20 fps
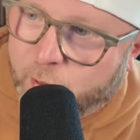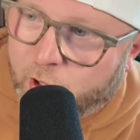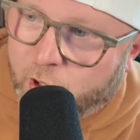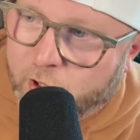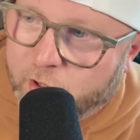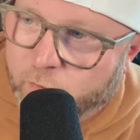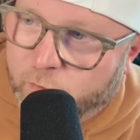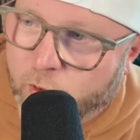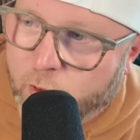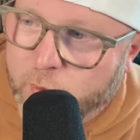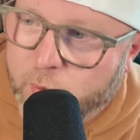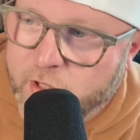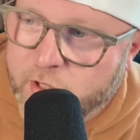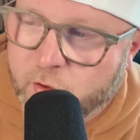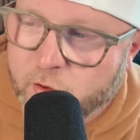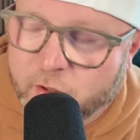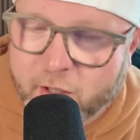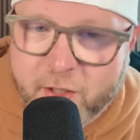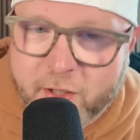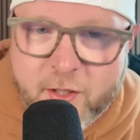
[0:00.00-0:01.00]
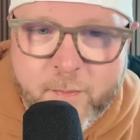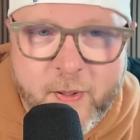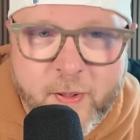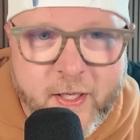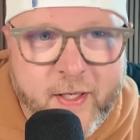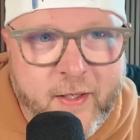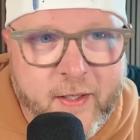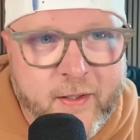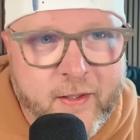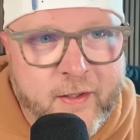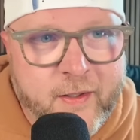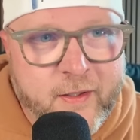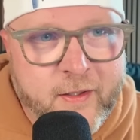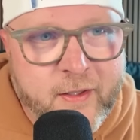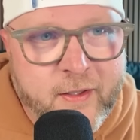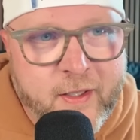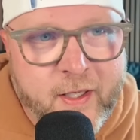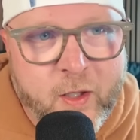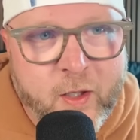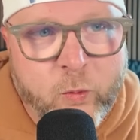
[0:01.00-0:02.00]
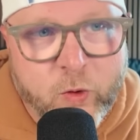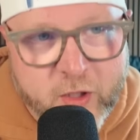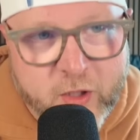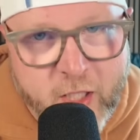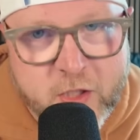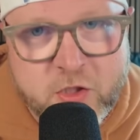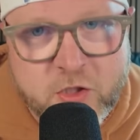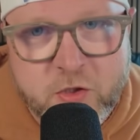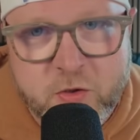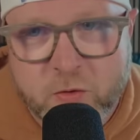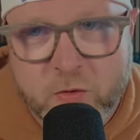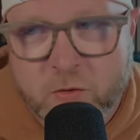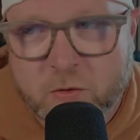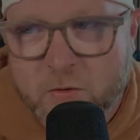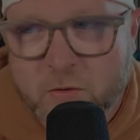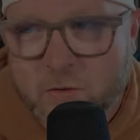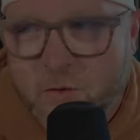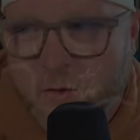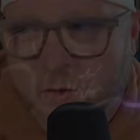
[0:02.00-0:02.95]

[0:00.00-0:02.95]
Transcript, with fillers: part of what we do at On The Pen. And we'll catch you